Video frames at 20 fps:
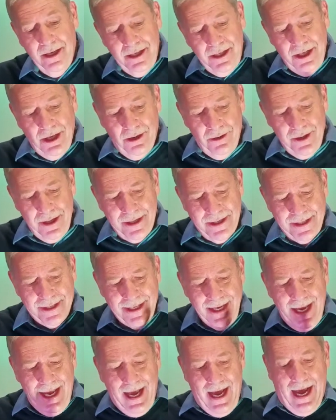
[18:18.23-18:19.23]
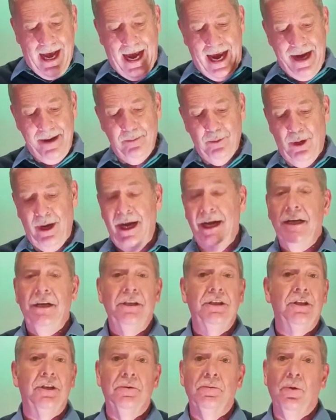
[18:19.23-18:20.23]
You know, this, I'm right,
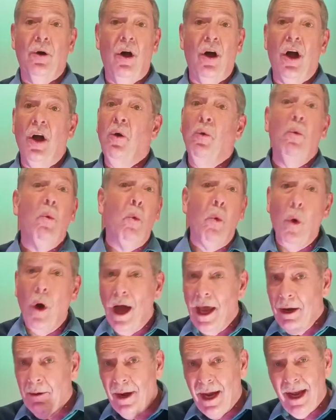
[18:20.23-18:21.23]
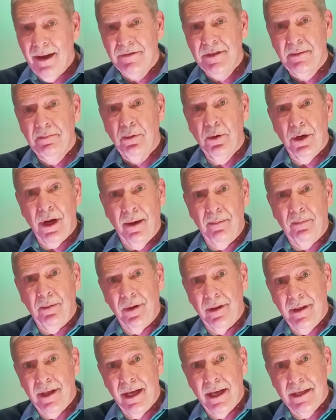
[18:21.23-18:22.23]
you're wrong, why do I have to put up
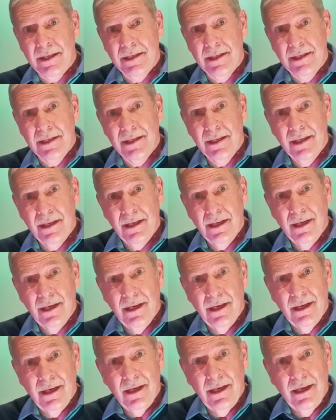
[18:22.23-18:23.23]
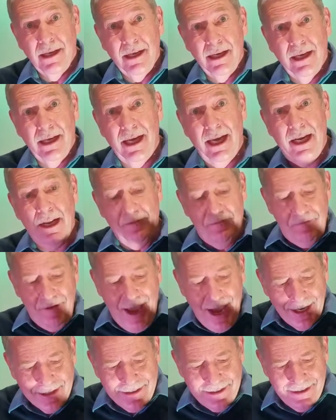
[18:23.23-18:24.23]
with this? And in
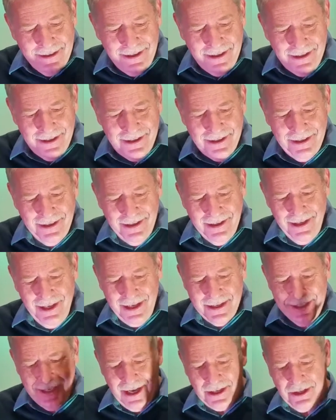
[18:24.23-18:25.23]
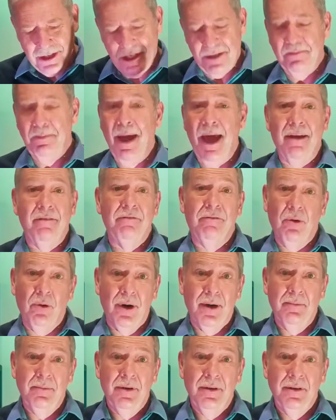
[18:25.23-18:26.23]
fact, it's not just bad
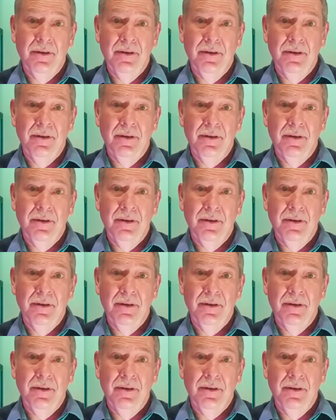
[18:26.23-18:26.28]
form.